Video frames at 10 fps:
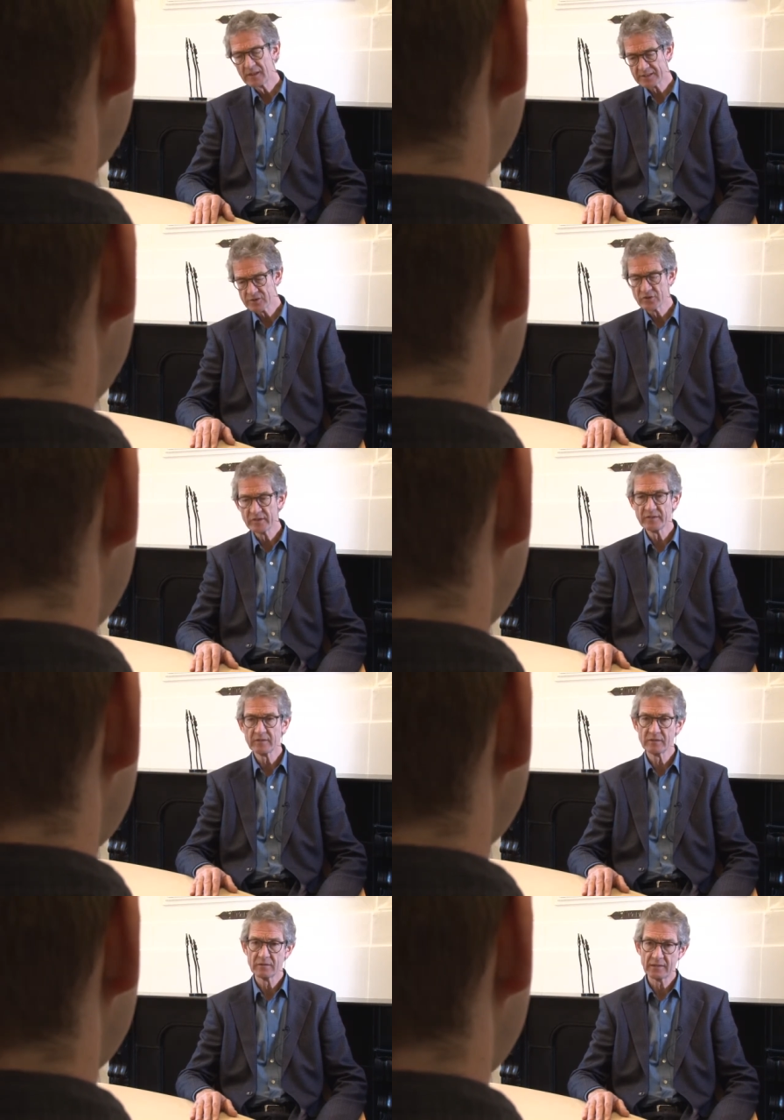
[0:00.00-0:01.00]

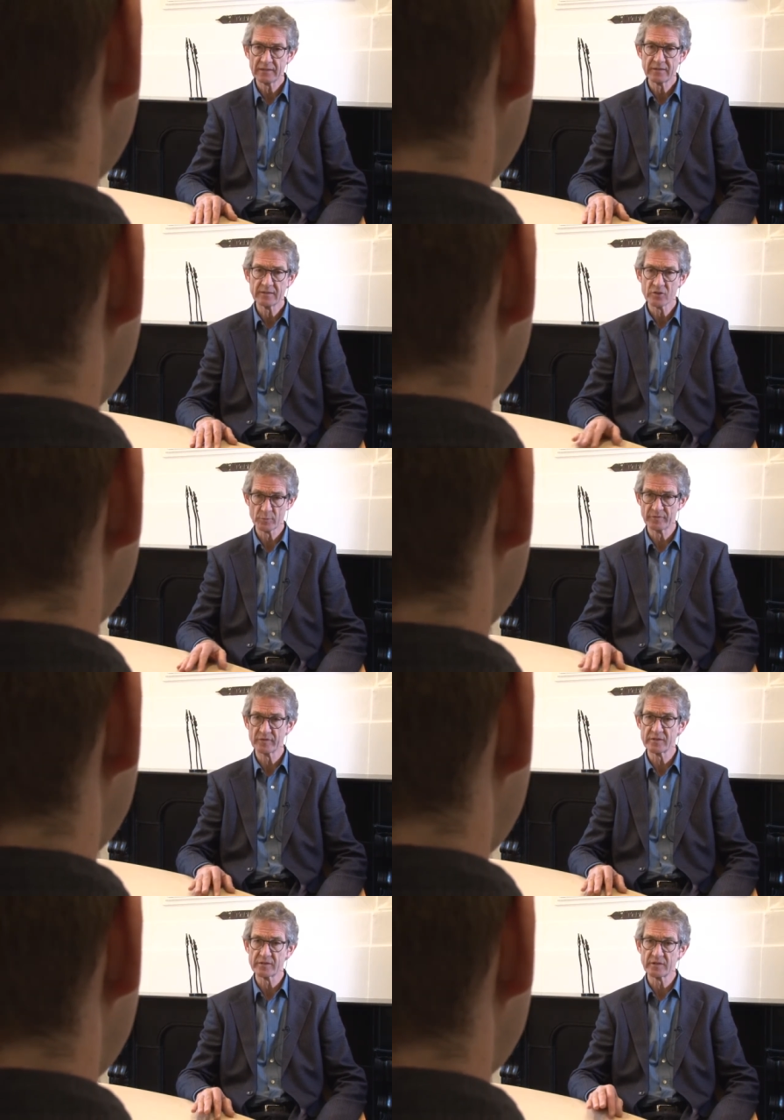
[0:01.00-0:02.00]
lecturing and
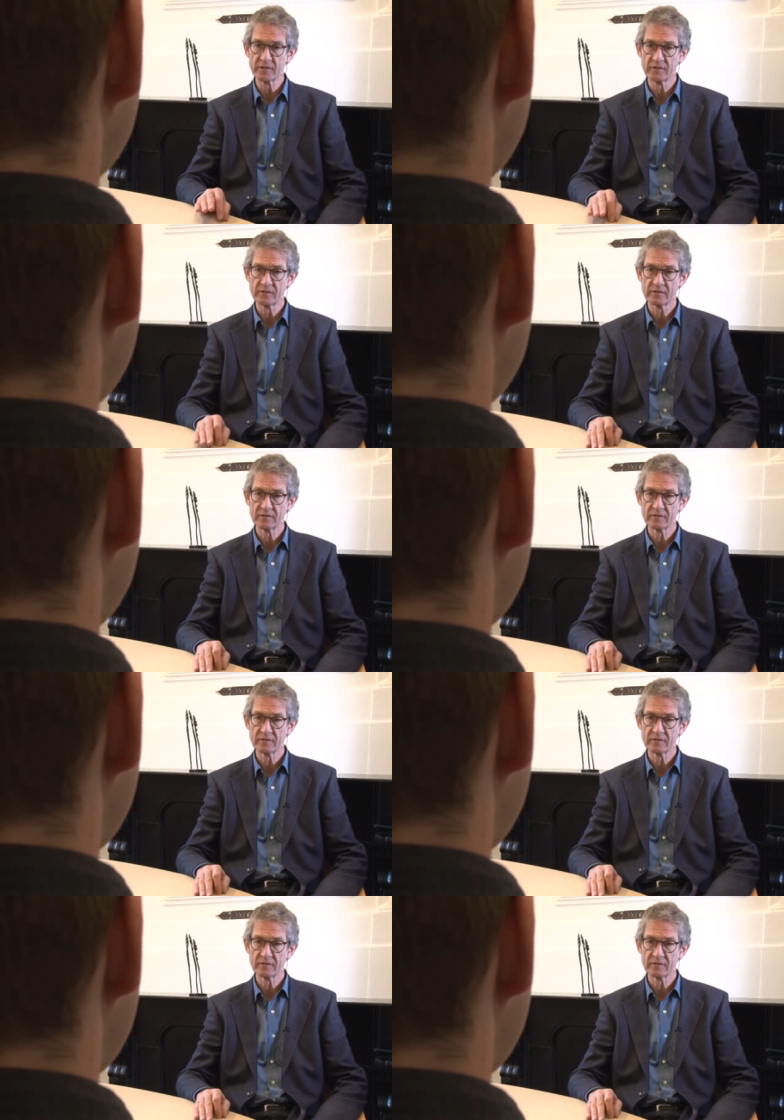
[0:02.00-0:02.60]
supervising